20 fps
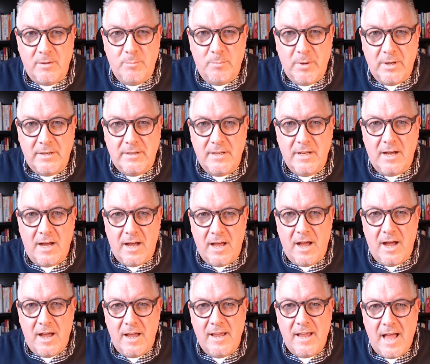But
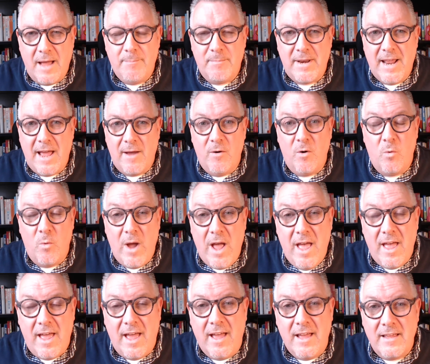I am now
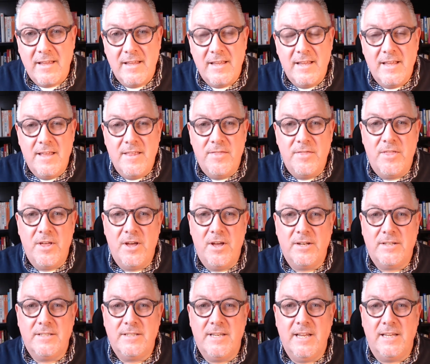aware that
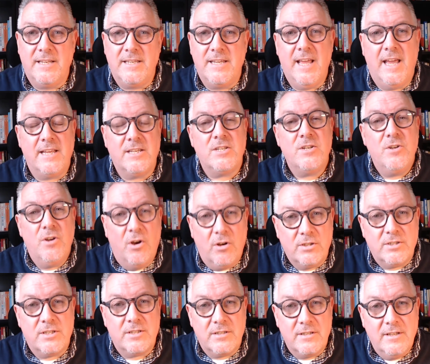it's not
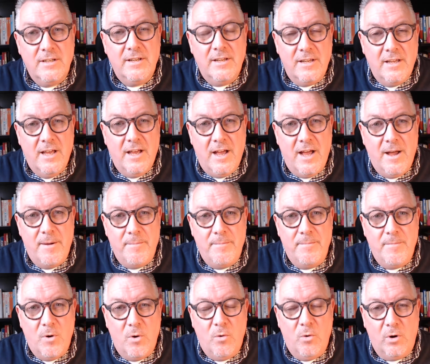
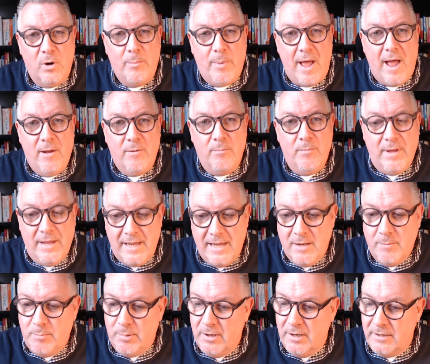all about me,
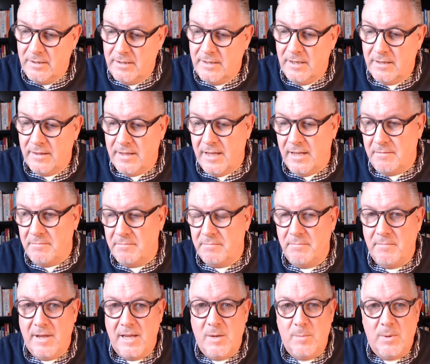but then
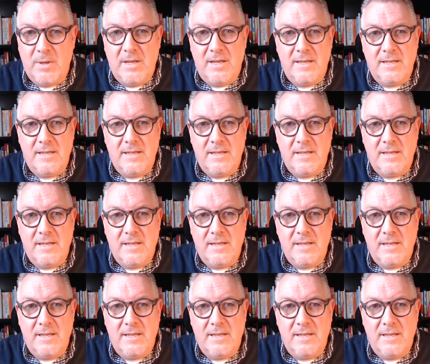maybe